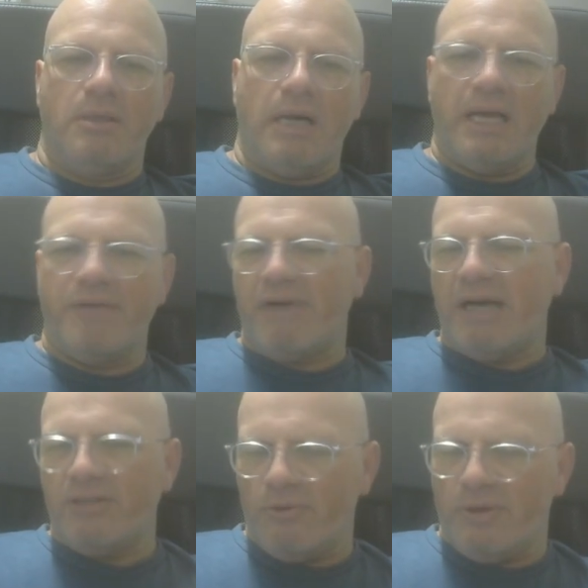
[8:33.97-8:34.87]
I have
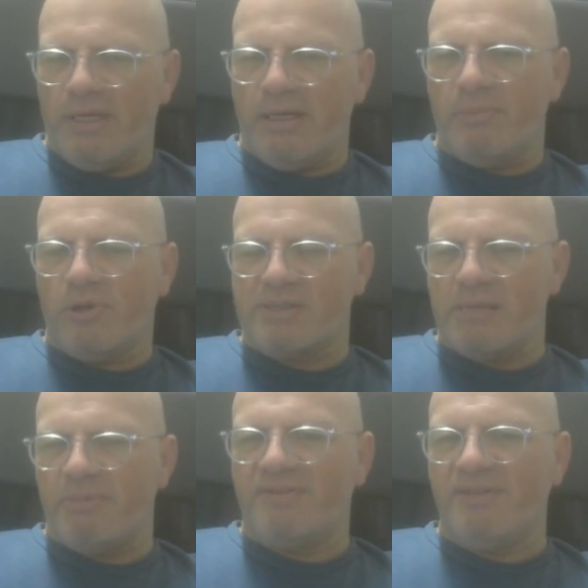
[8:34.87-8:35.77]
other because
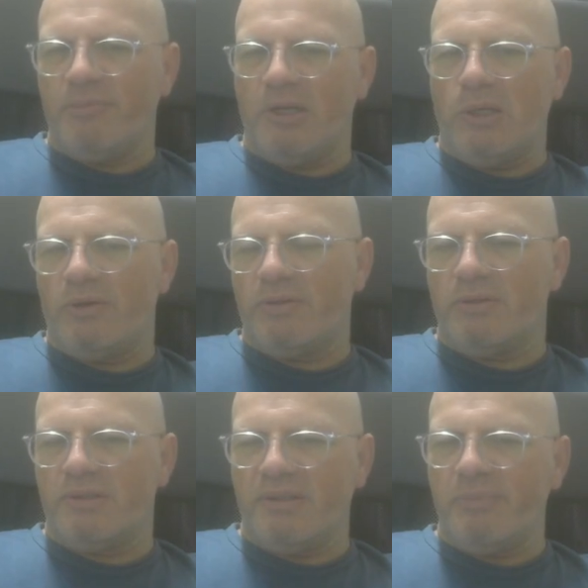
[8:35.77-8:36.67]
I'm a team builder
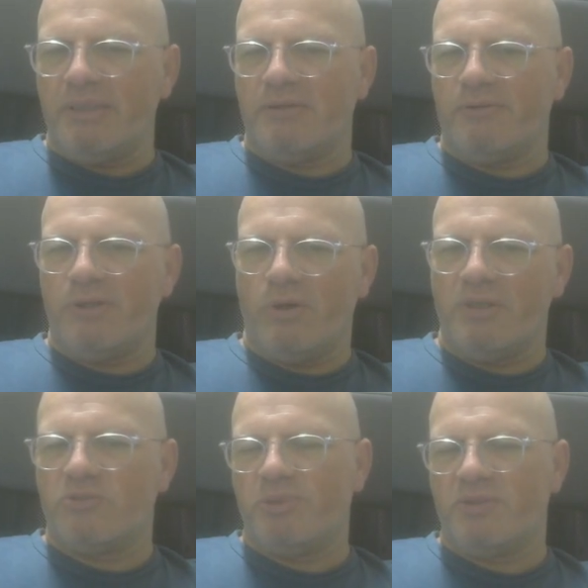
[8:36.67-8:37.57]
in
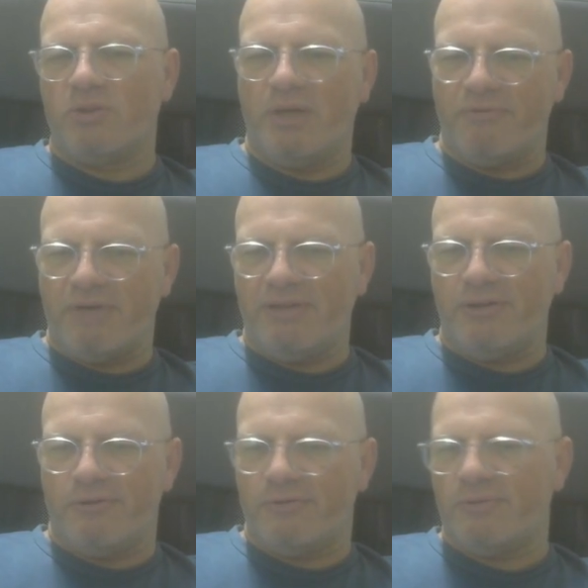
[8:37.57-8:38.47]
OLSP, so I have
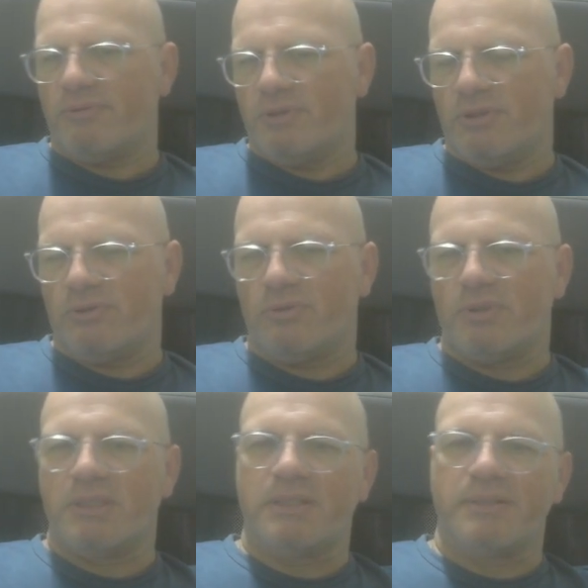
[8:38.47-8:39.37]
other
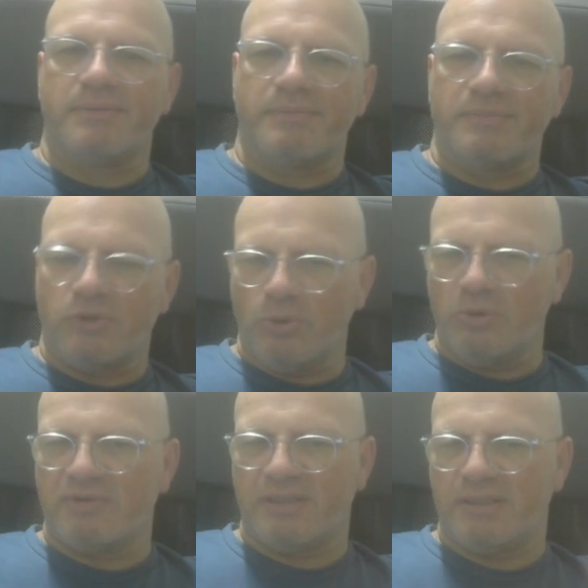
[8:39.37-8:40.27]

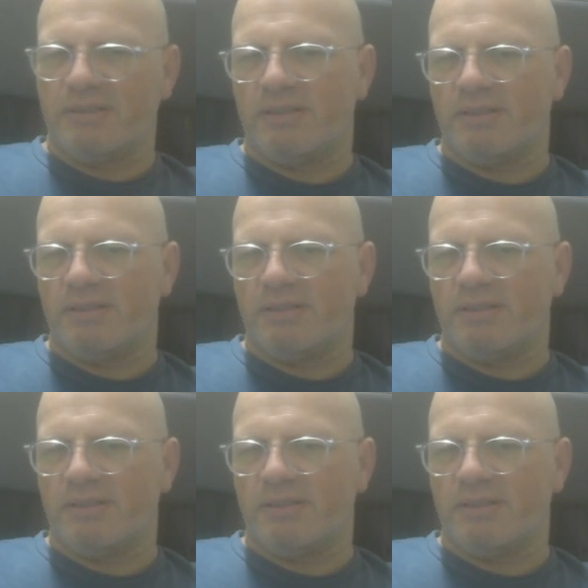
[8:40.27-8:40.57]
tools and